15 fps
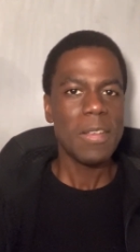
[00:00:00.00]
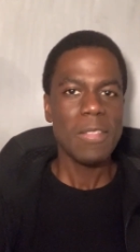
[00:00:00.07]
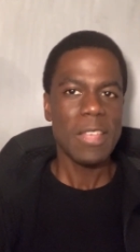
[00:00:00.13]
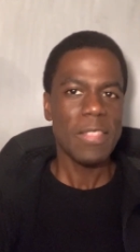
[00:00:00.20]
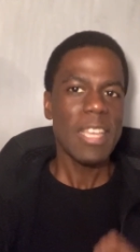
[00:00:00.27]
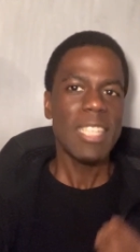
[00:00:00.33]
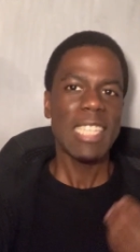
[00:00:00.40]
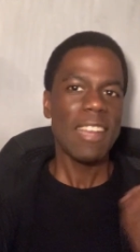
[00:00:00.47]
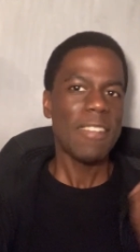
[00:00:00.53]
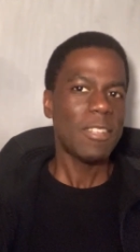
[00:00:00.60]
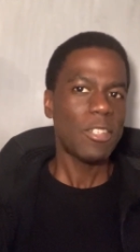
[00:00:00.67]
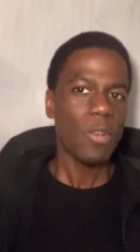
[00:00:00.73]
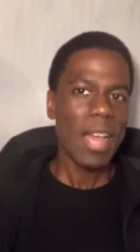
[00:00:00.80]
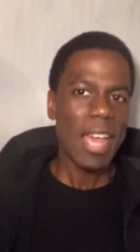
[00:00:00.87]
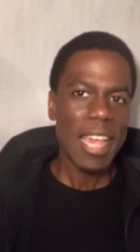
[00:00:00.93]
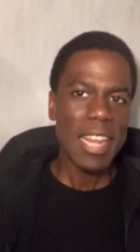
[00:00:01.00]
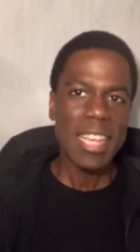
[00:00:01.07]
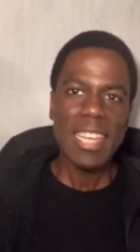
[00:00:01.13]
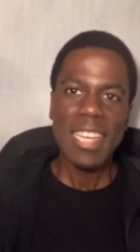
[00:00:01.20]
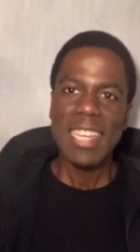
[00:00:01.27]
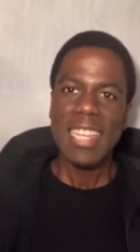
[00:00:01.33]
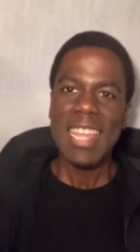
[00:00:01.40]
the things that I tried,
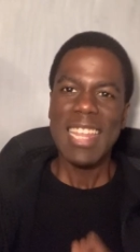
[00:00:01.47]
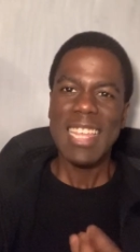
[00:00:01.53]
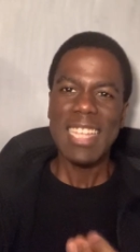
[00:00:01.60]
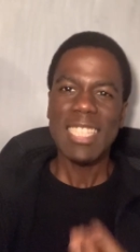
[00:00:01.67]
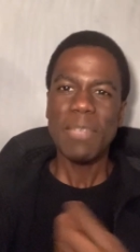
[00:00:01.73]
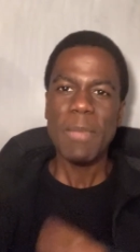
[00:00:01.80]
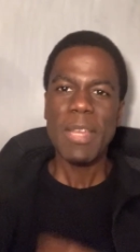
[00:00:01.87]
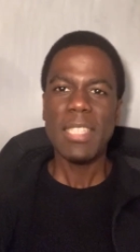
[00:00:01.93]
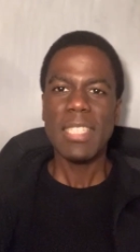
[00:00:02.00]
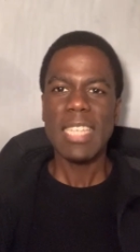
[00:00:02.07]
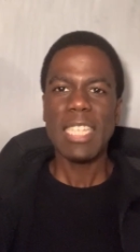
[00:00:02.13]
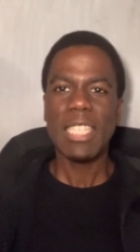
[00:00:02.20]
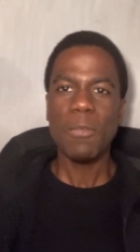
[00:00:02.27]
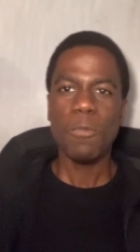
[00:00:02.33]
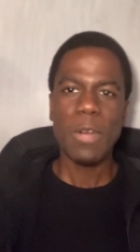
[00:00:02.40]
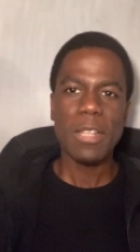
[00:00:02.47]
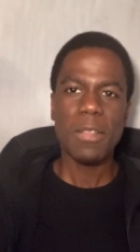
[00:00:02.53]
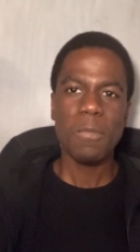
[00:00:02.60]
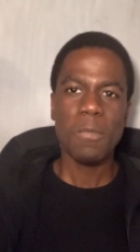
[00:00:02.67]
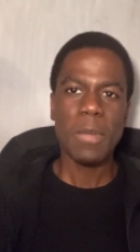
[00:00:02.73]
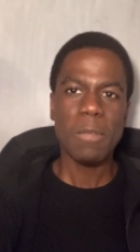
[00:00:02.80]
and to get some insights of what